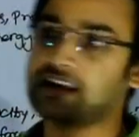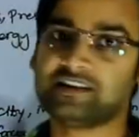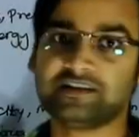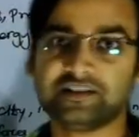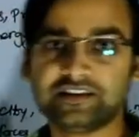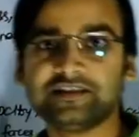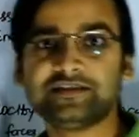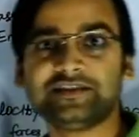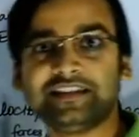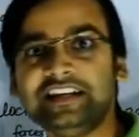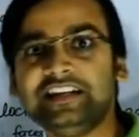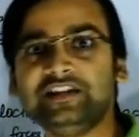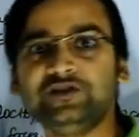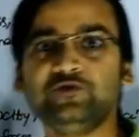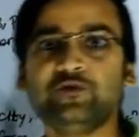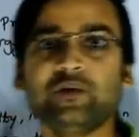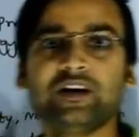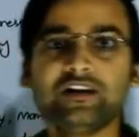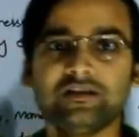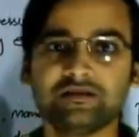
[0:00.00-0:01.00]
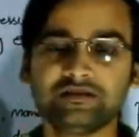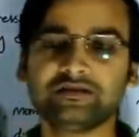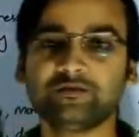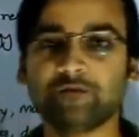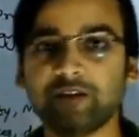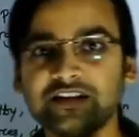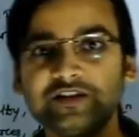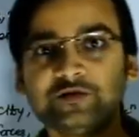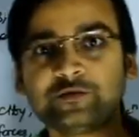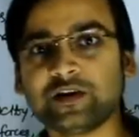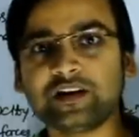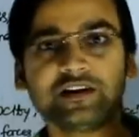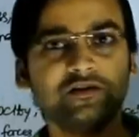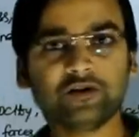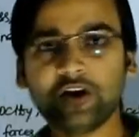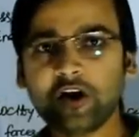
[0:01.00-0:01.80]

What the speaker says: Either it is eastward or westward?